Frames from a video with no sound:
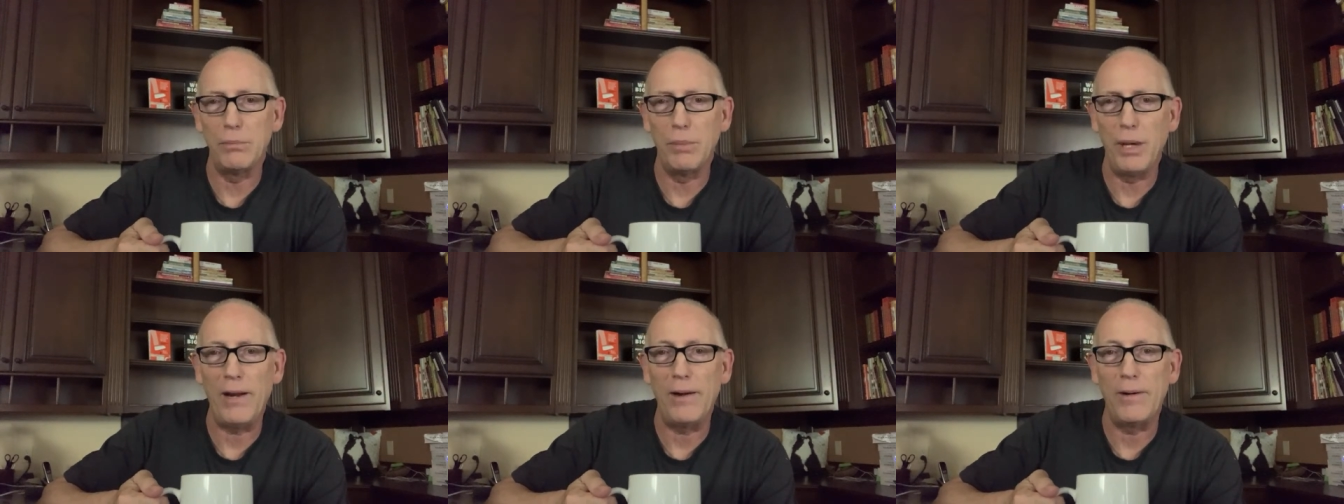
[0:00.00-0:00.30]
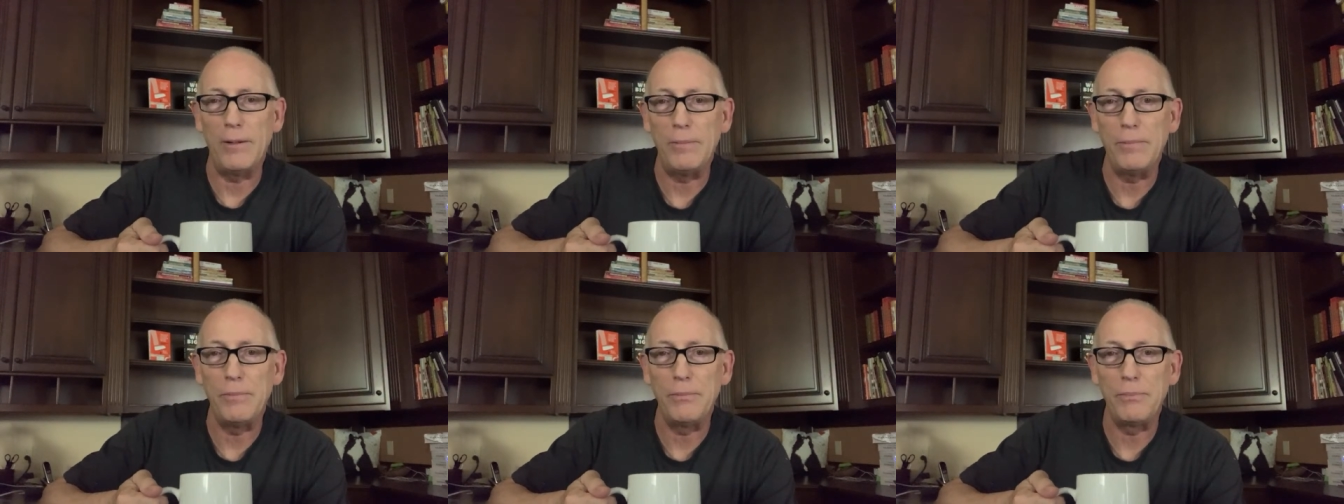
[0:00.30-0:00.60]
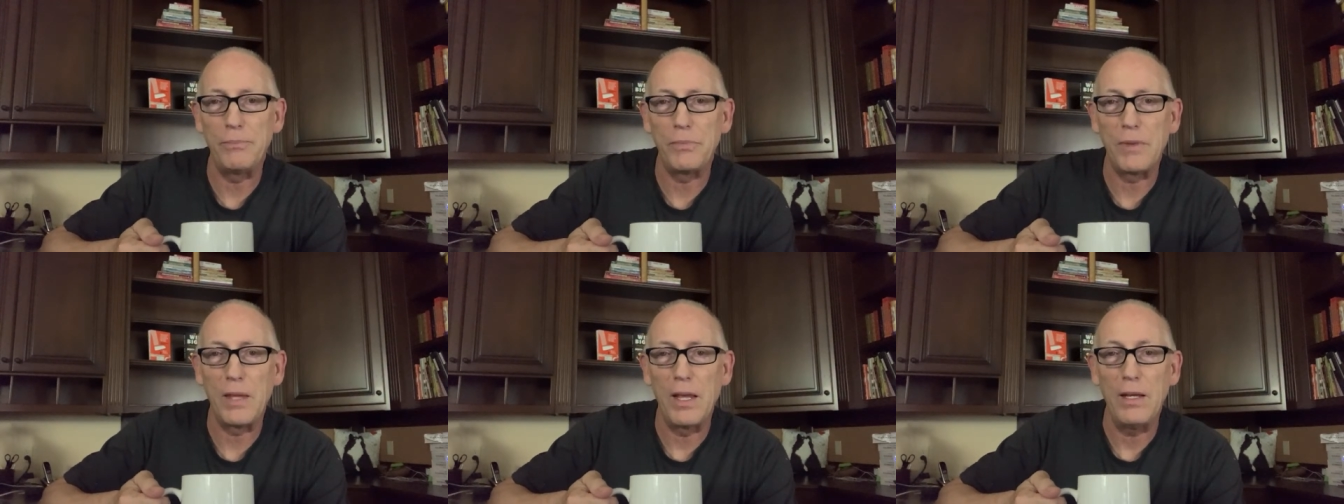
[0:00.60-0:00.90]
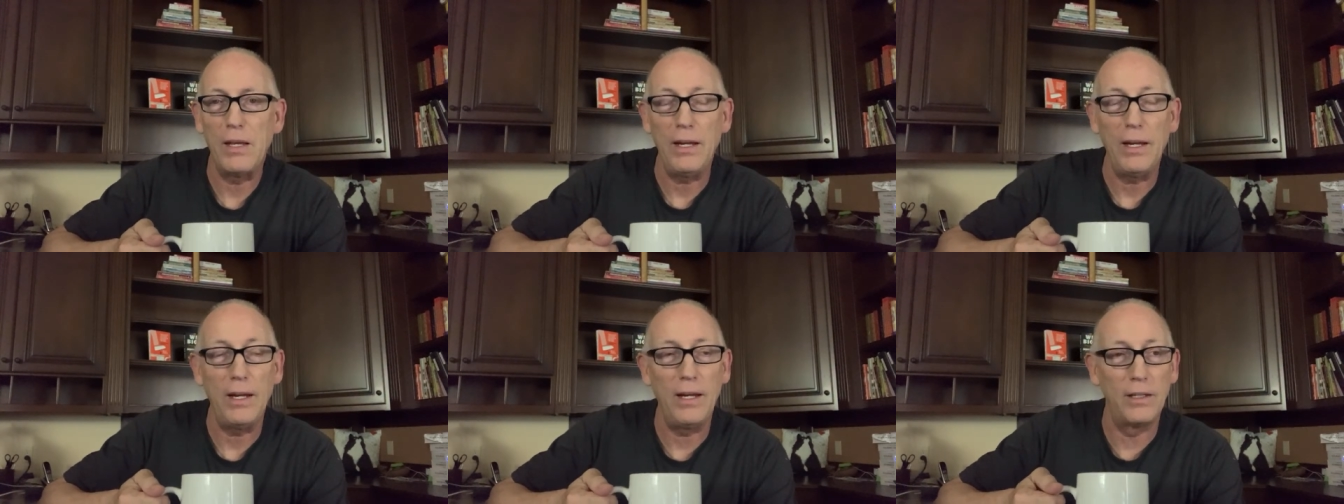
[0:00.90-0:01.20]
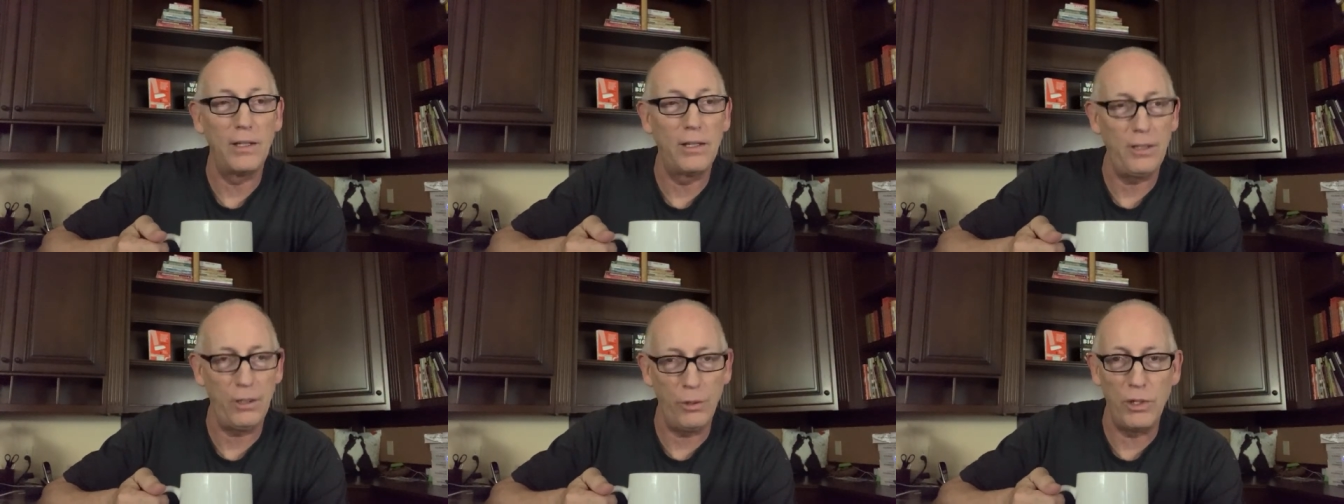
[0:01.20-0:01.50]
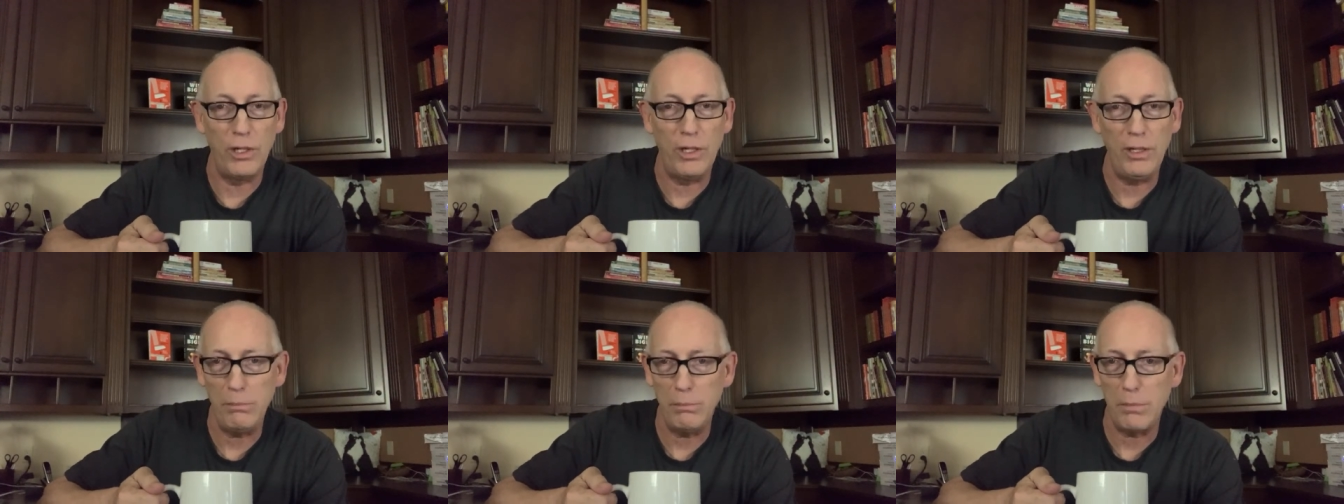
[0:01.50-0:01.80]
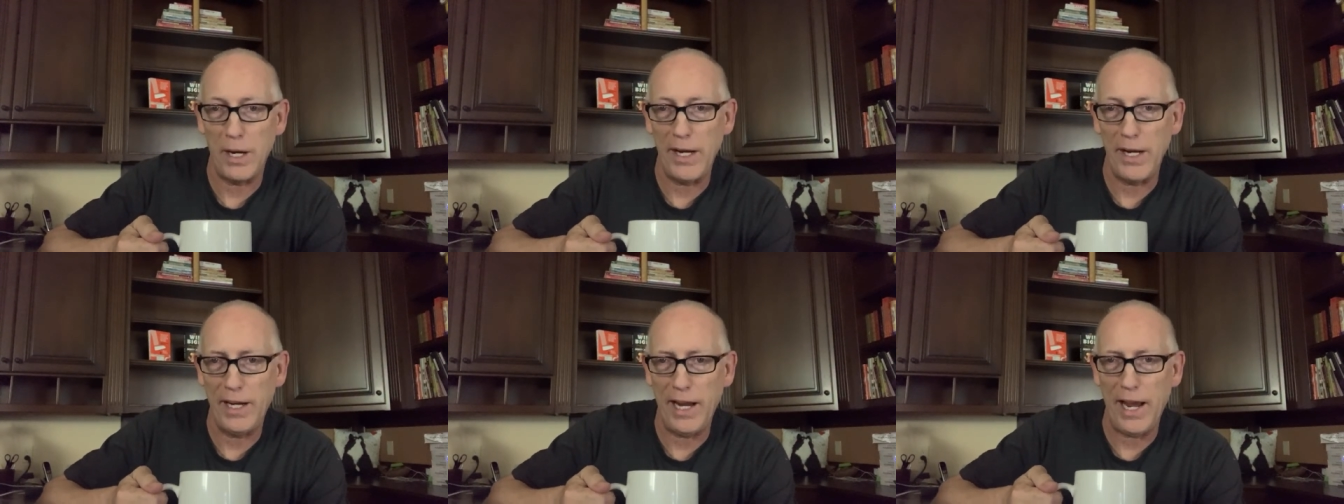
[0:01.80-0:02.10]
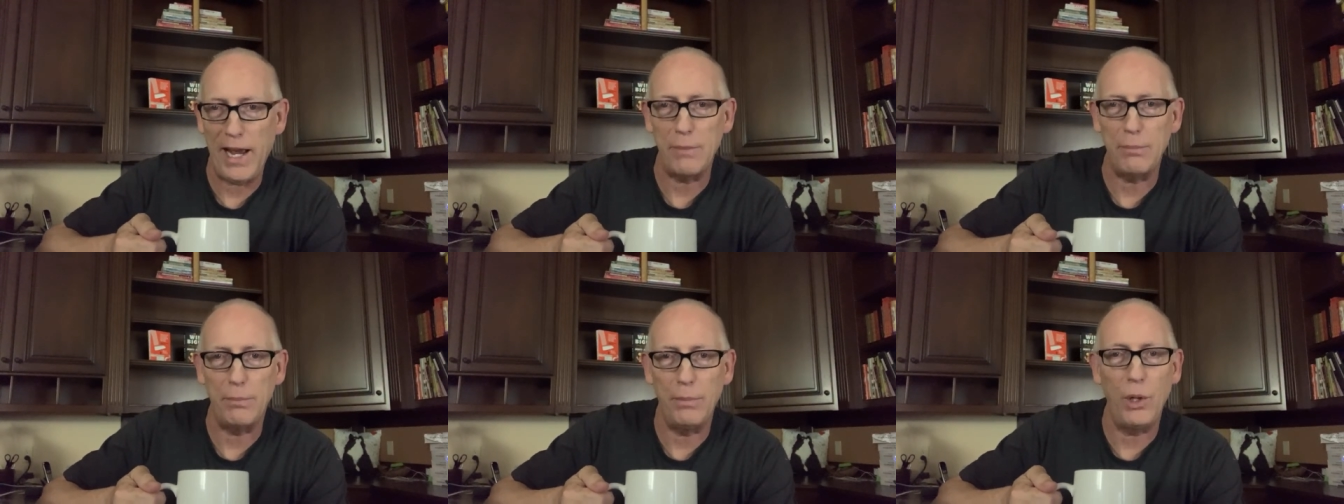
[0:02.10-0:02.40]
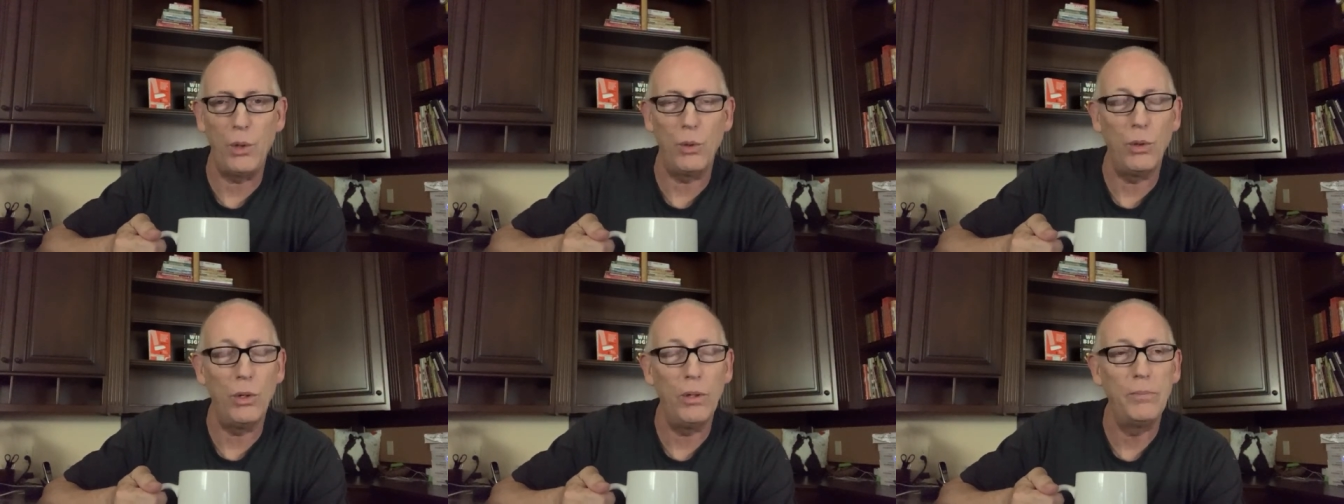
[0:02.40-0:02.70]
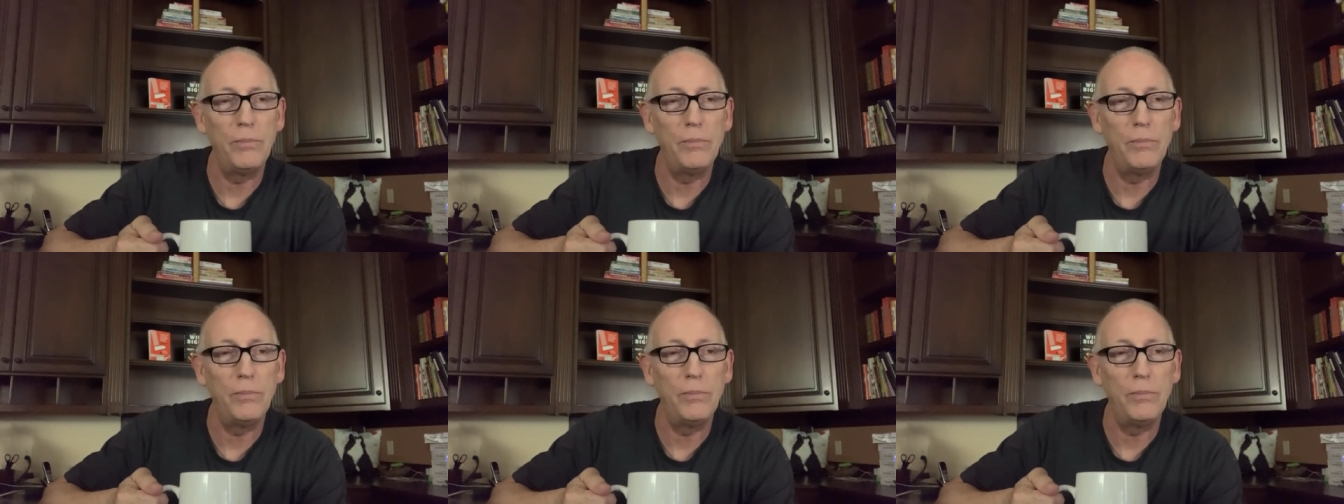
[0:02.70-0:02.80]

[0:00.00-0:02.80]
better, including my cat Boo.